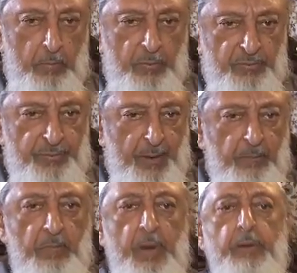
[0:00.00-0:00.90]

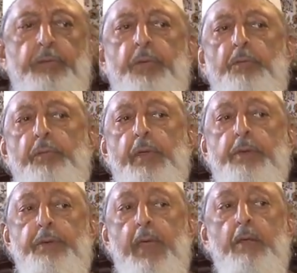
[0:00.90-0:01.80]
semblance of
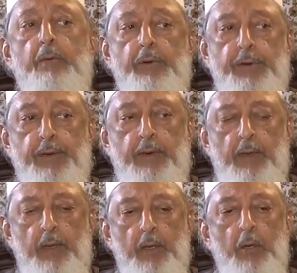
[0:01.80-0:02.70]
integrity,
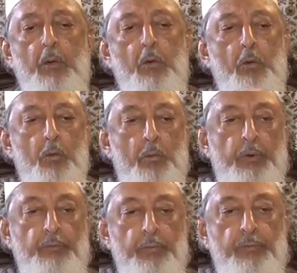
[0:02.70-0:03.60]

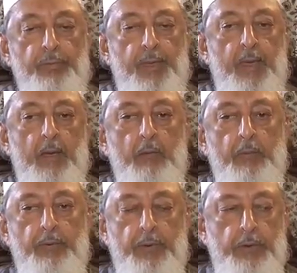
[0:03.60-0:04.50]
which was there
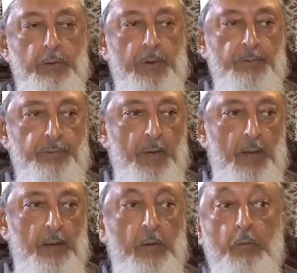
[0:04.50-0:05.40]
with the US
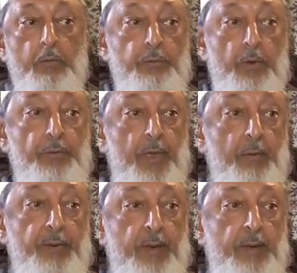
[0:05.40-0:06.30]
dollar, was not there
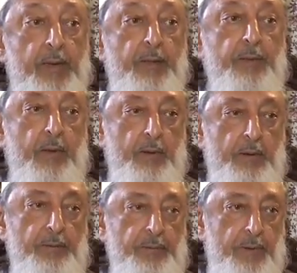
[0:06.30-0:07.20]
with any other
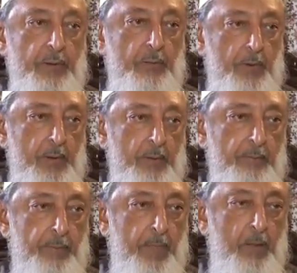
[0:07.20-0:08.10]
currency in the world.
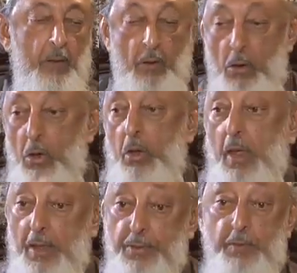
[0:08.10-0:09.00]
All
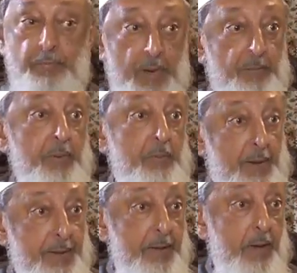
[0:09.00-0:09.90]
other paper
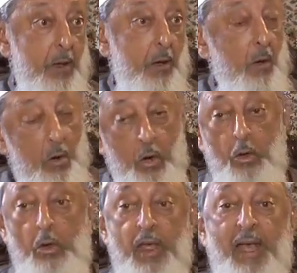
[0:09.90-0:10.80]
money,
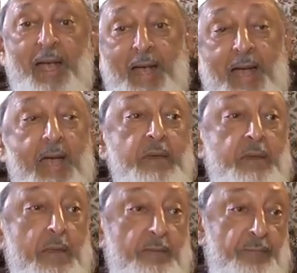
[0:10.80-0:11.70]
all had
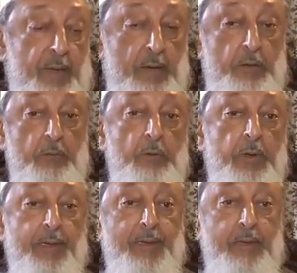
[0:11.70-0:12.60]
their value
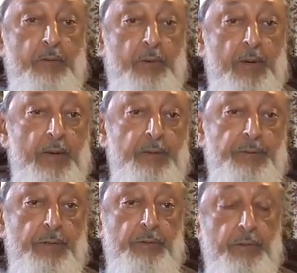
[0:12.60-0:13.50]
in
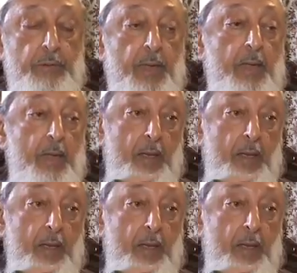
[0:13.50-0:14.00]
relation to their